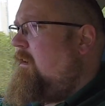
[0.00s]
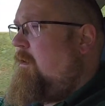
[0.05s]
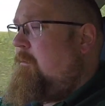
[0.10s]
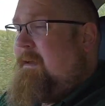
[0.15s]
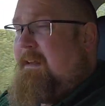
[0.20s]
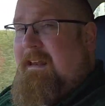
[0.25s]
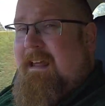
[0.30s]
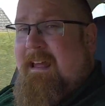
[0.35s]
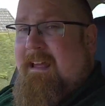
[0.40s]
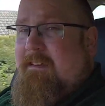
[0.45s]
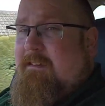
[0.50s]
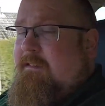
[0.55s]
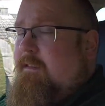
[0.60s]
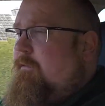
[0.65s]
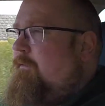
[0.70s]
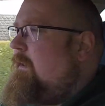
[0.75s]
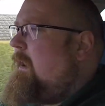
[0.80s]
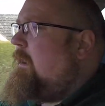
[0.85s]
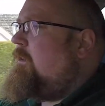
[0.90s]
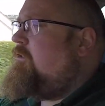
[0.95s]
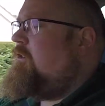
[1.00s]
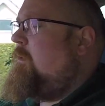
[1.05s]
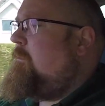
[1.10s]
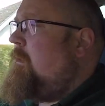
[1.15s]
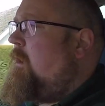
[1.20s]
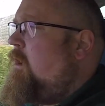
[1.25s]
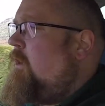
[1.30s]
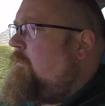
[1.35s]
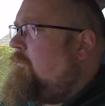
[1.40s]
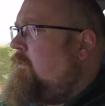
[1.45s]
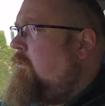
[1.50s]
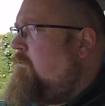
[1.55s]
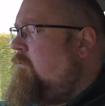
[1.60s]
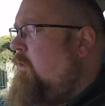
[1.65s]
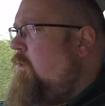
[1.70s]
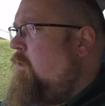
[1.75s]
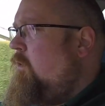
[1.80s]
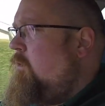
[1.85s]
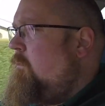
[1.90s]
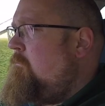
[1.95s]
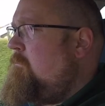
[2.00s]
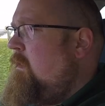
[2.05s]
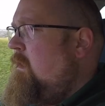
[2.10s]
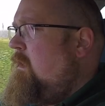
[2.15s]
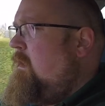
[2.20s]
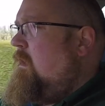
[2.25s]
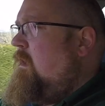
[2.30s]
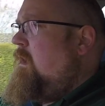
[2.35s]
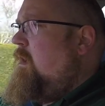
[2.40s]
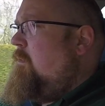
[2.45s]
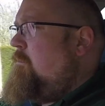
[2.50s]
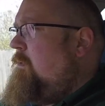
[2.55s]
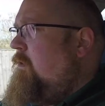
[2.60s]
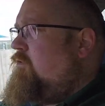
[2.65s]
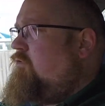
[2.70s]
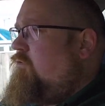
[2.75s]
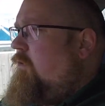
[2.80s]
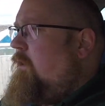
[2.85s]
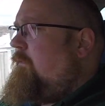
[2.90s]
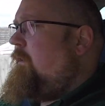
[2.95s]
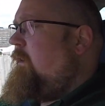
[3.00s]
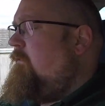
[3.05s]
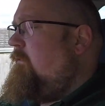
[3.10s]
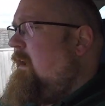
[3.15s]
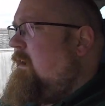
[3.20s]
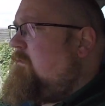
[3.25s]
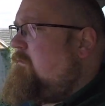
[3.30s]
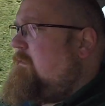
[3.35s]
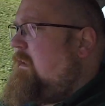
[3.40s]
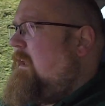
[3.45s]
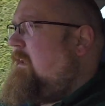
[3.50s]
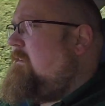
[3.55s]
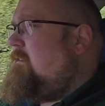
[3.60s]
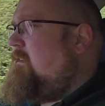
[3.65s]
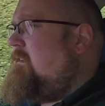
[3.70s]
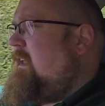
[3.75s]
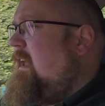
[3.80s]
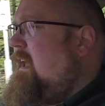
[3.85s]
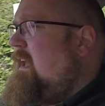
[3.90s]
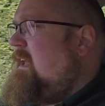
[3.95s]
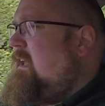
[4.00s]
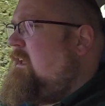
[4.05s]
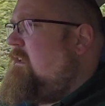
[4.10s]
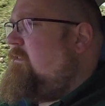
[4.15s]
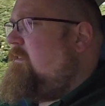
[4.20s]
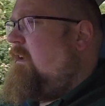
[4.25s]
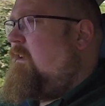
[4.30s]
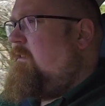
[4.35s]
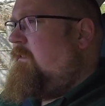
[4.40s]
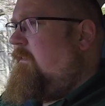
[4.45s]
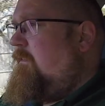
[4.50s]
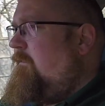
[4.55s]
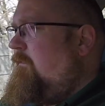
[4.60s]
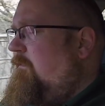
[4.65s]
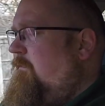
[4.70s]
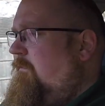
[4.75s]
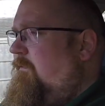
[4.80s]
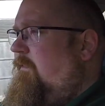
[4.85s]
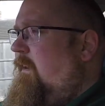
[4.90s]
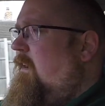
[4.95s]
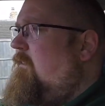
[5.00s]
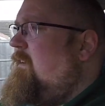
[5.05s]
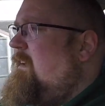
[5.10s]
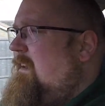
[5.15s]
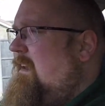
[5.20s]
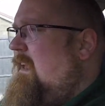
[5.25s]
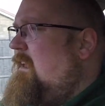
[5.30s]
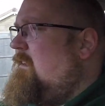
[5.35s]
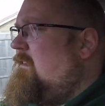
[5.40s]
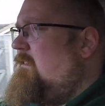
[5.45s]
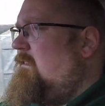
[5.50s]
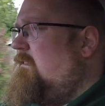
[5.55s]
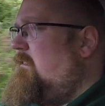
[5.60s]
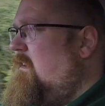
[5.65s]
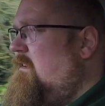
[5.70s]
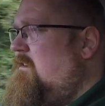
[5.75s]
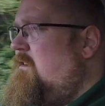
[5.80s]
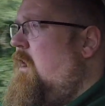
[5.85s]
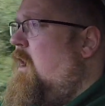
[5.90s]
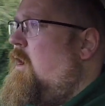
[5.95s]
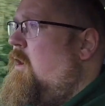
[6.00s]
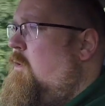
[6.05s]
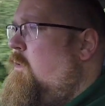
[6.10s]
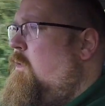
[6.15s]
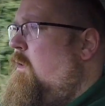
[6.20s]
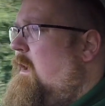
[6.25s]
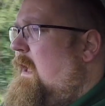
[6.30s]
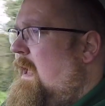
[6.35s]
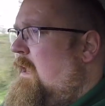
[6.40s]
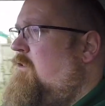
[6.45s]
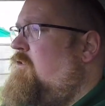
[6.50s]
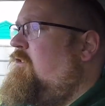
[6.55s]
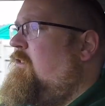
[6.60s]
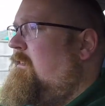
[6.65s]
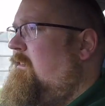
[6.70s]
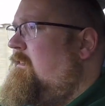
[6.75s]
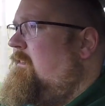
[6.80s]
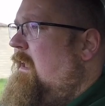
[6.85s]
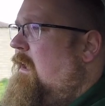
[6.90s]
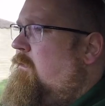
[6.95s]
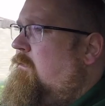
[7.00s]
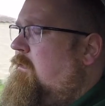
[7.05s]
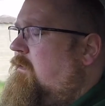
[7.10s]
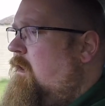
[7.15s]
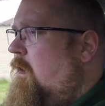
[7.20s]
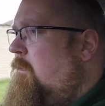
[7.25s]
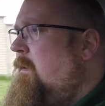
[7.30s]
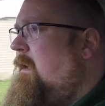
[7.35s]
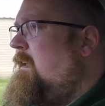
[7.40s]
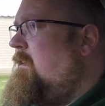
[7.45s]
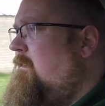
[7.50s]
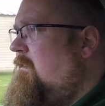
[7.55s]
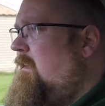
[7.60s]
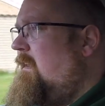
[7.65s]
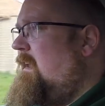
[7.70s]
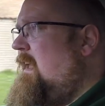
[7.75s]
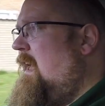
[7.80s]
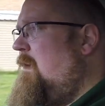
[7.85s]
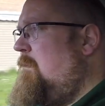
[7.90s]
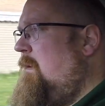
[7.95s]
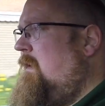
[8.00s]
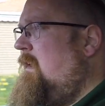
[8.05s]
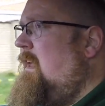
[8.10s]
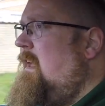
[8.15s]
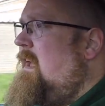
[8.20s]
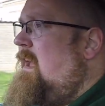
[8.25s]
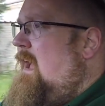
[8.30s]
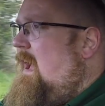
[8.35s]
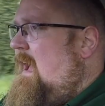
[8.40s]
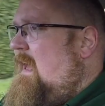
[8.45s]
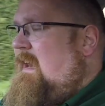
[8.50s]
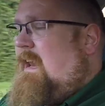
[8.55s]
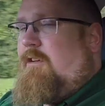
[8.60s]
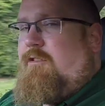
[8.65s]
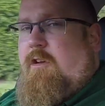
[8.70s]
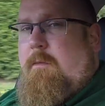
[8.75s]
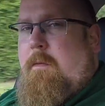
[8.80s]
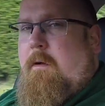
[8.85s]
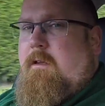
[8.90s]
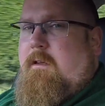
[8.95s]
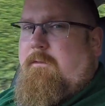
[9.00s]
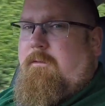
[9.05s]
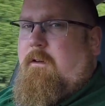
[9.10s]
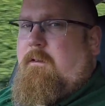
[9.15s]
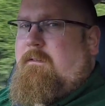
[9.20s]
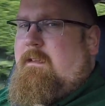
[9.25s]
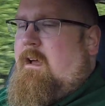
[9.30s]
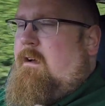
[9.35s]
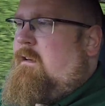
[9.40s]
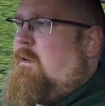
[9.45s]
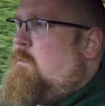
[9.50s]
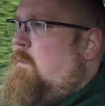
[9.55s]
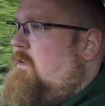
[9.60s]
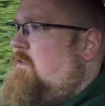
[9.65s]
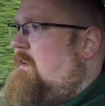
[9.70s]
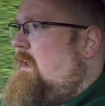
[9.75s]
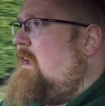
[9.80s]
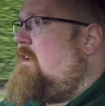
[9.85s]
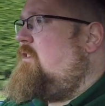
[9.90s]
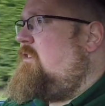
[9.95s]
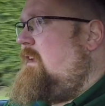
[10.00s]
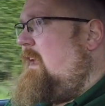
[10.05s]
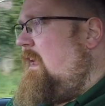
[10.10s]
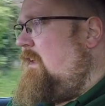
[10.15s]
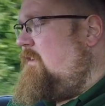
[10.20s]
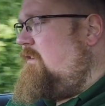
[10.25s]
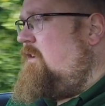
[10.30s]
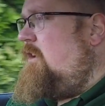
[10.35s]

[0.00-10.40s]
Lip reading: I mean, it is the flagship after all. But driving around day to day, there's very little to no engine sound coming into the cabin, unless you put your foot down, in which case, yes,